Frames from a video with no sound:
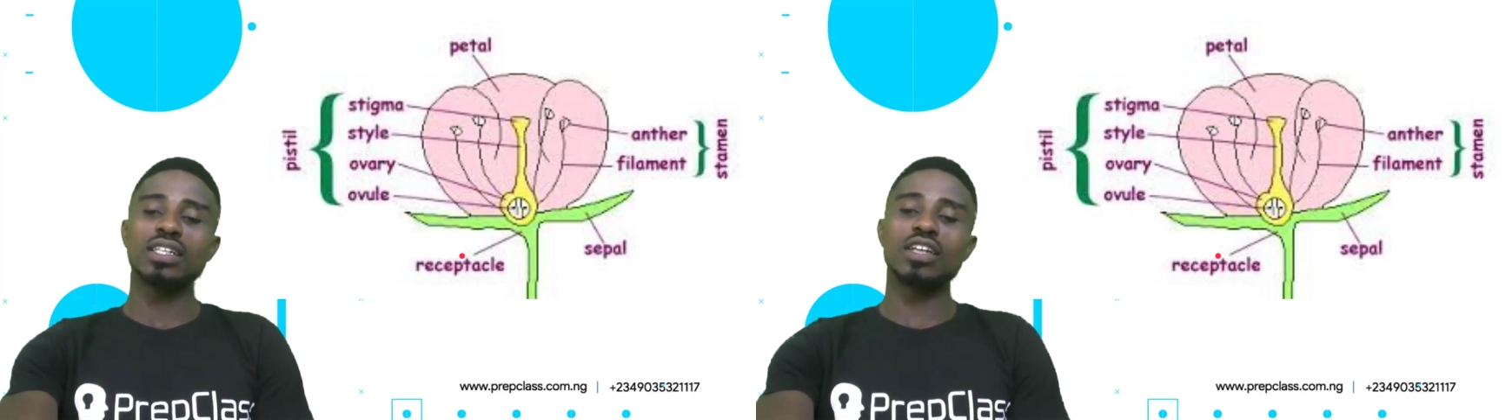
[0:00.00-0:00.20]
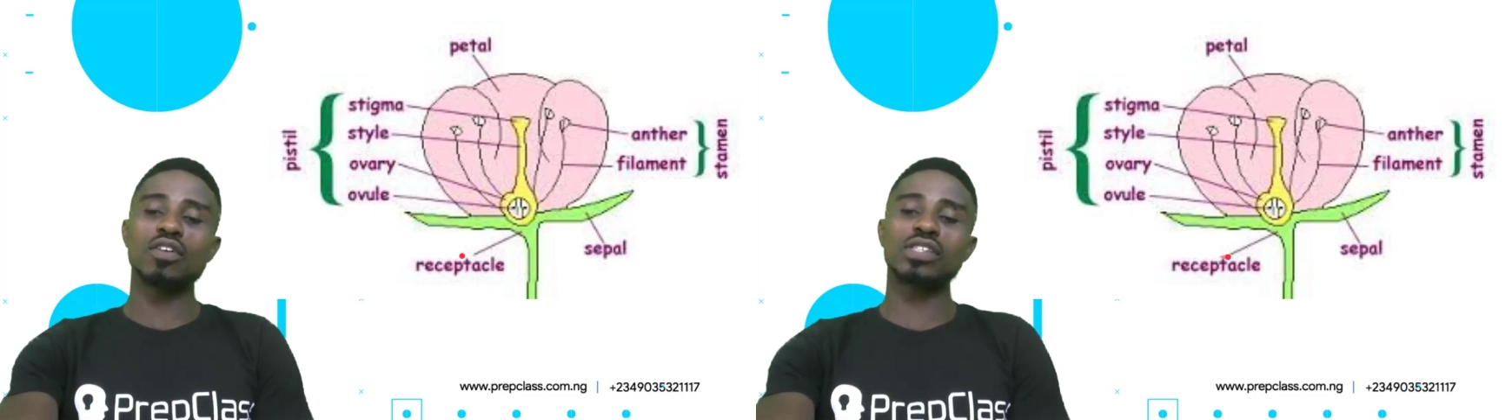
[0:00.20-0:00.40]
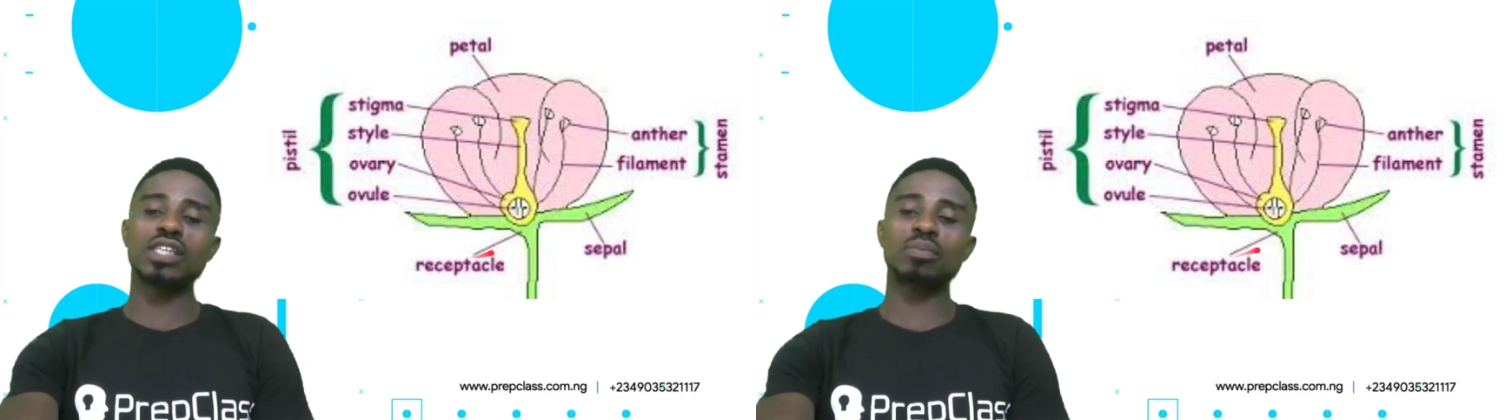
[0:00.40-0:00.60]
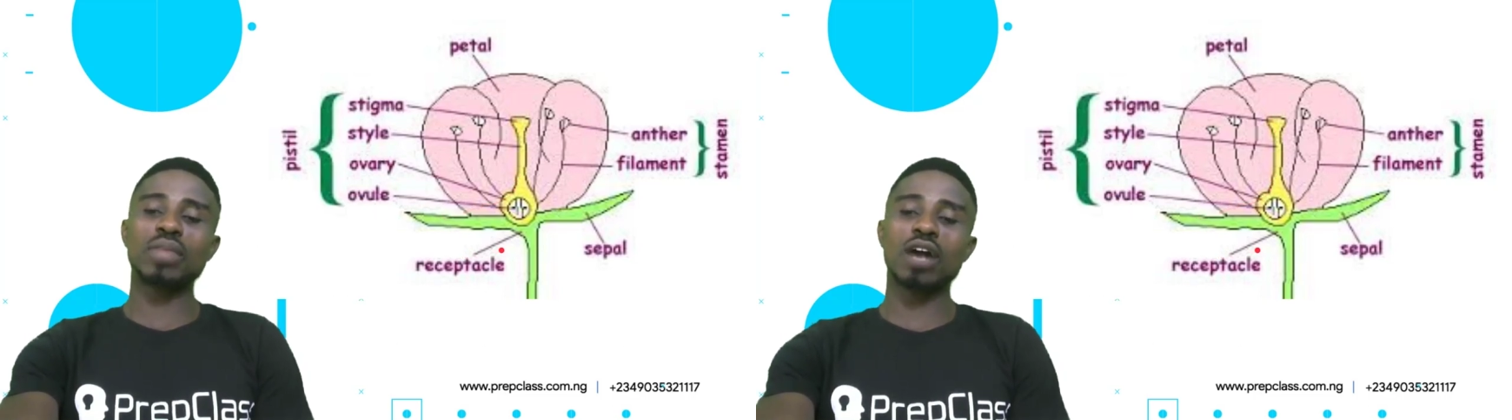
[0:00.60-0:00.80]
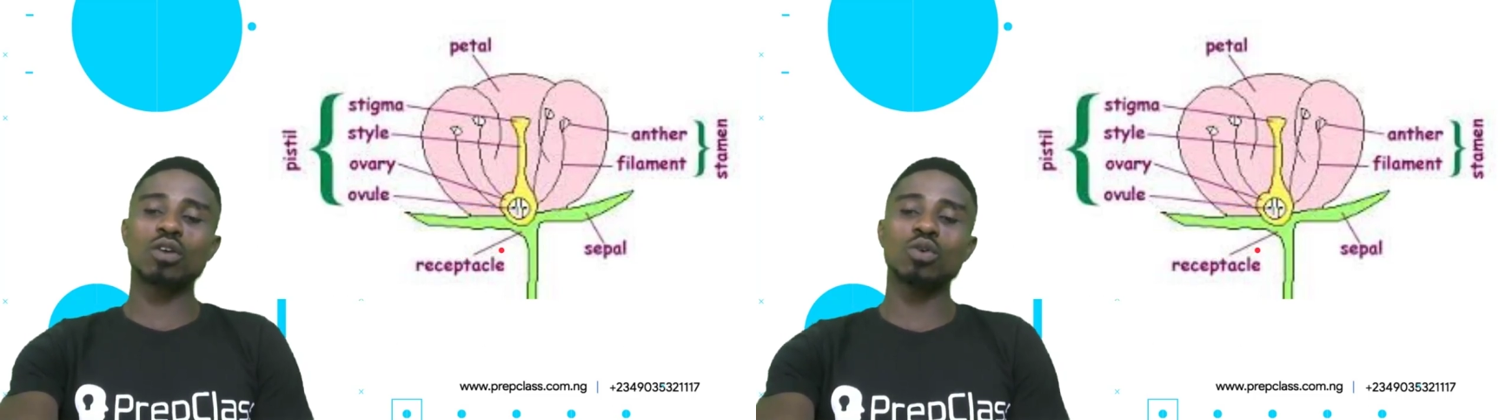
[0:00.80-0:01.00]
The
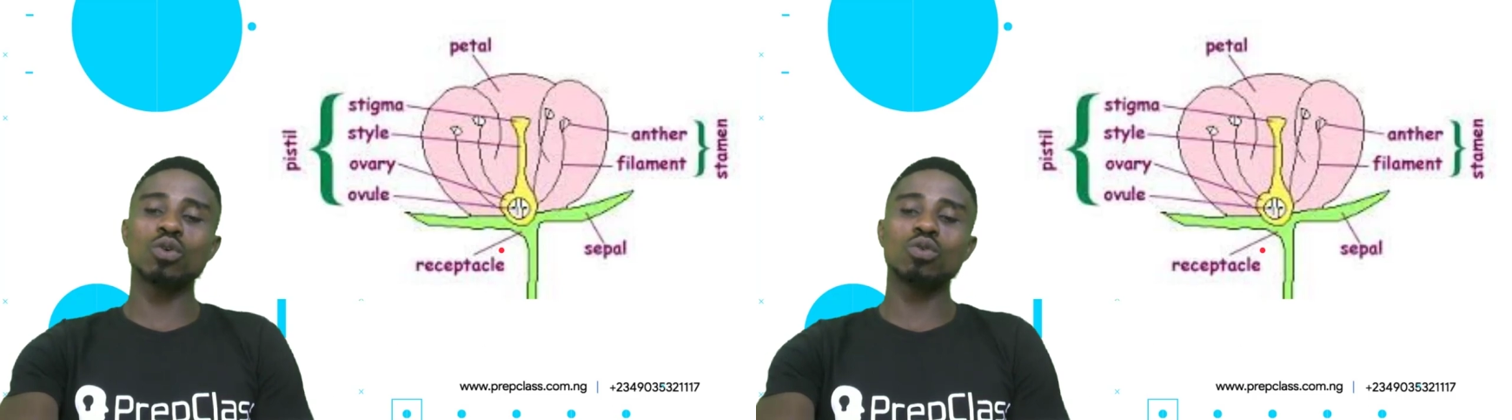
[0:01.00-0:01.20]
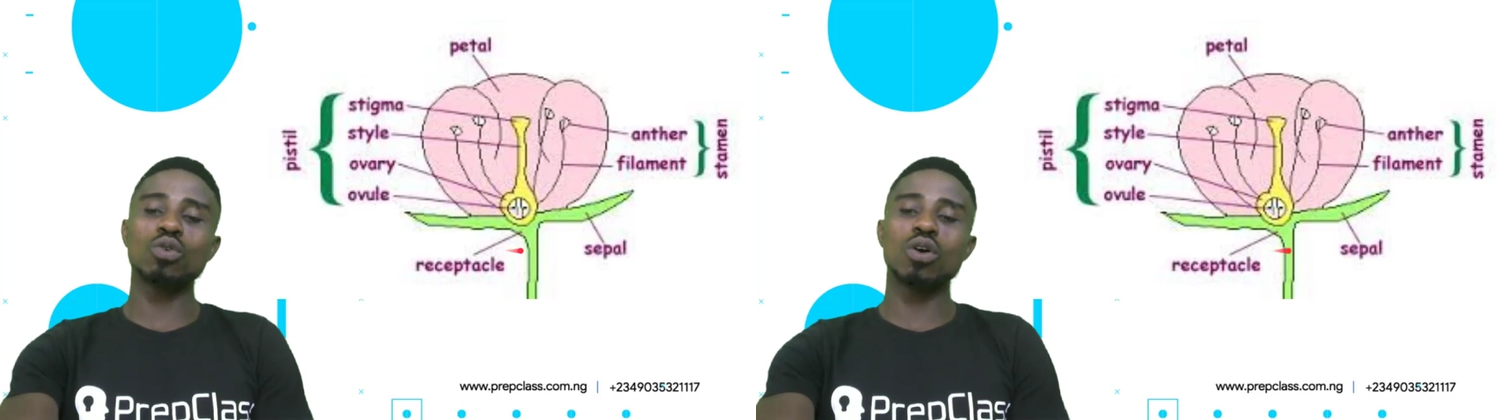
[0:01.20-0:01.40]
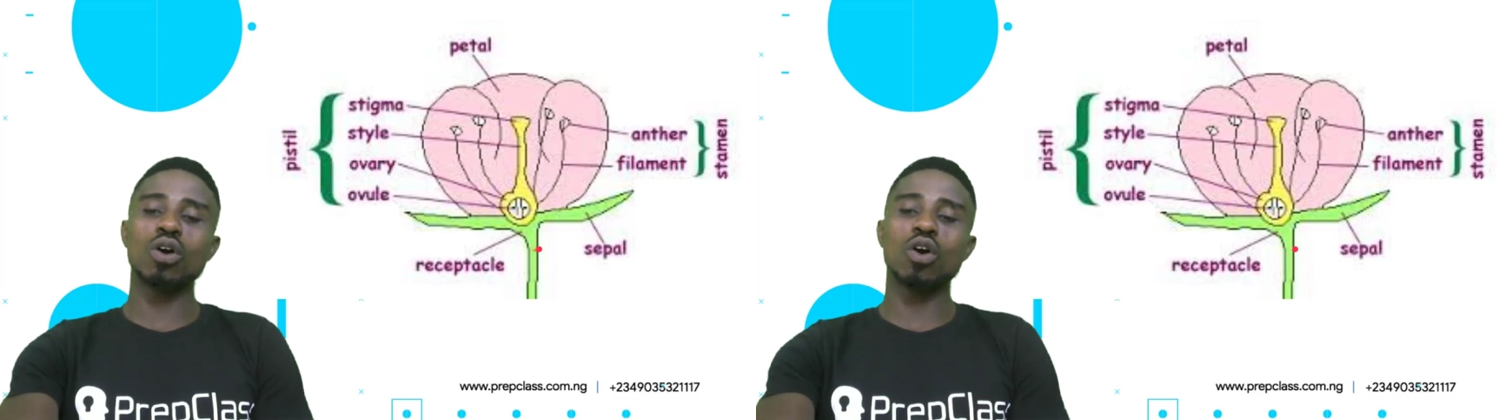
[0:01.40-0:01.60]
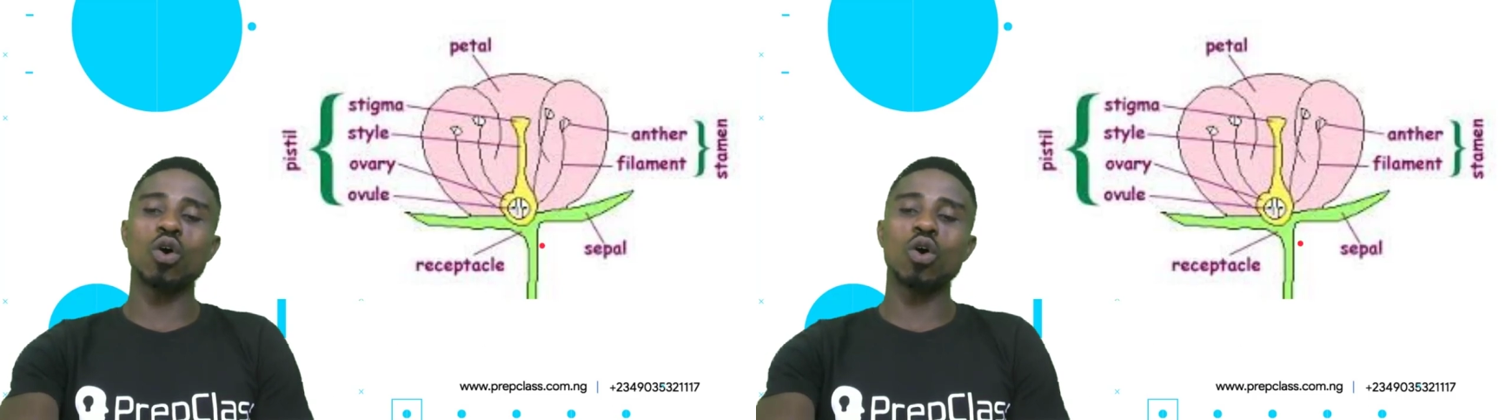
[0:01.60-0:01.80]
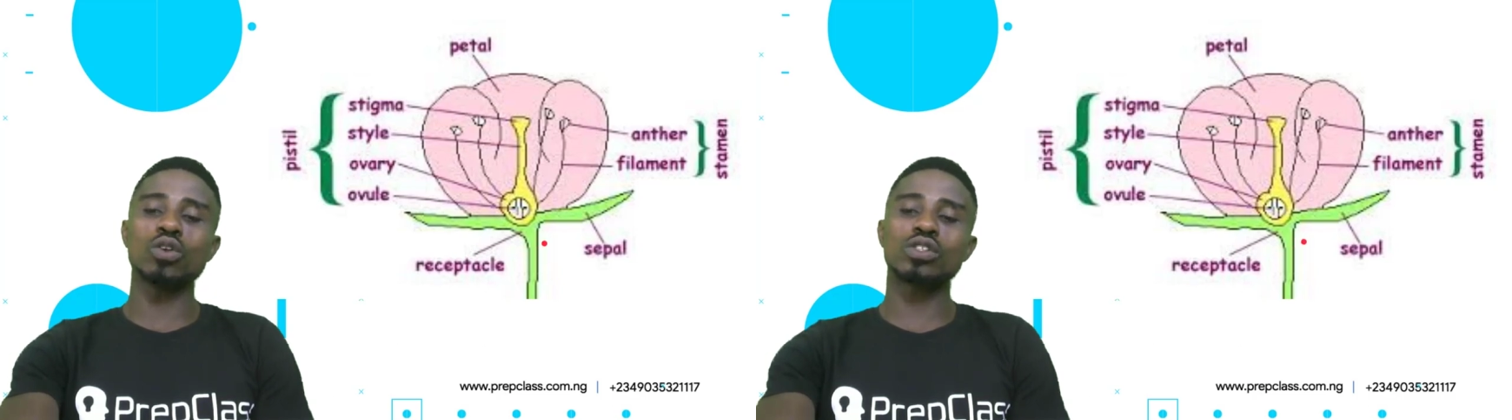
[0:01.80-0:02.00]
receptacle
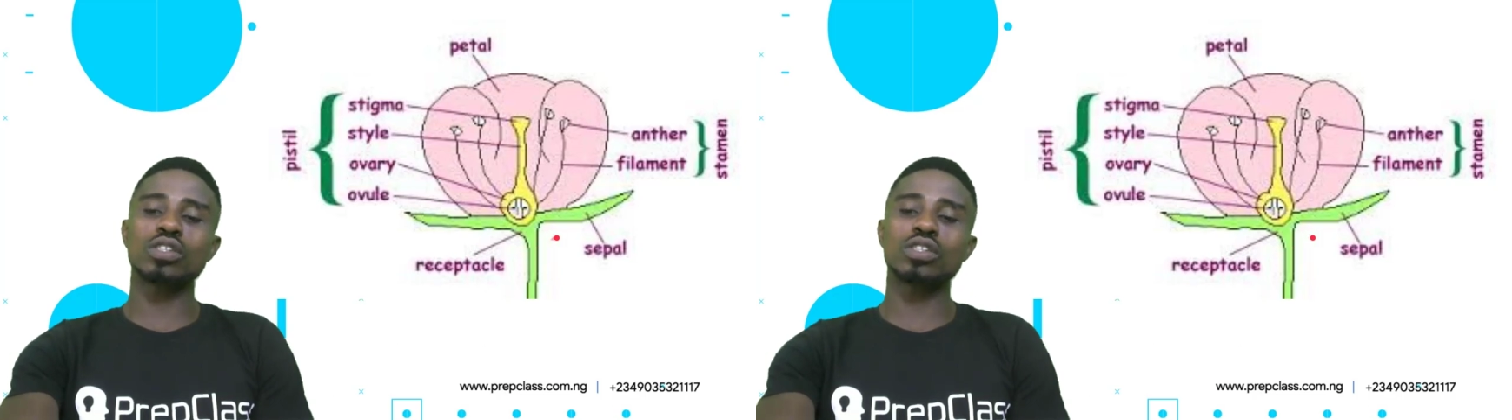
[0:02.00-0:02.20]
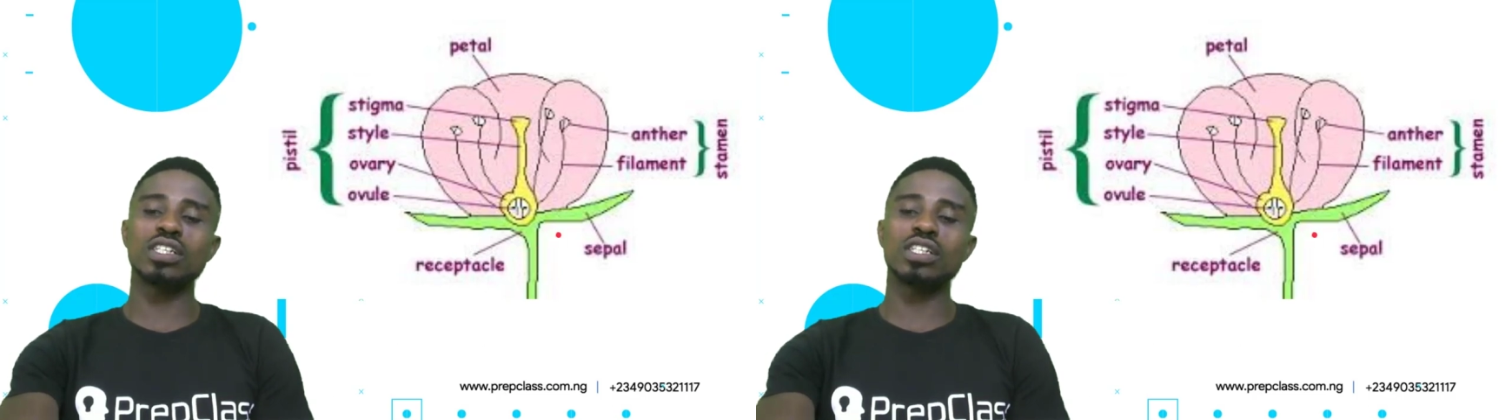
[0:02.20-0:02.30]
holds